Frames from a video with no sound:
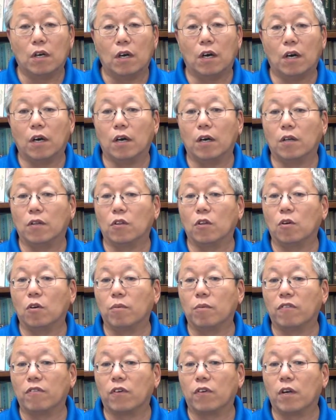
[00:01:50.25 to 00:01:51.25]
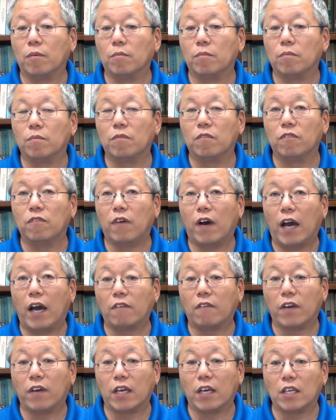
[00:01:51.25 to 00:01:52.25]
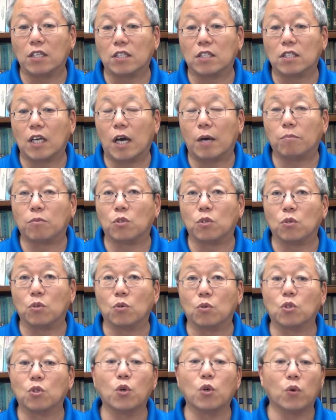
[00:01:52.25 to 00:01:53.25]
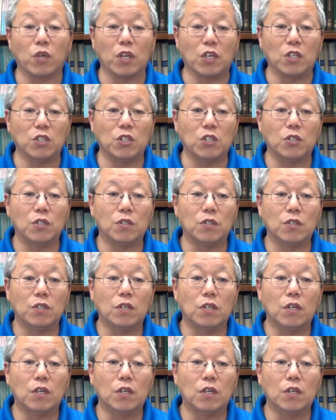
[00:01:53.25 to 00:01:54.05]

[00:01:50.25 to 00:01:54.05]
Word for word: uh, normally from 5 eighths up to 2 inch.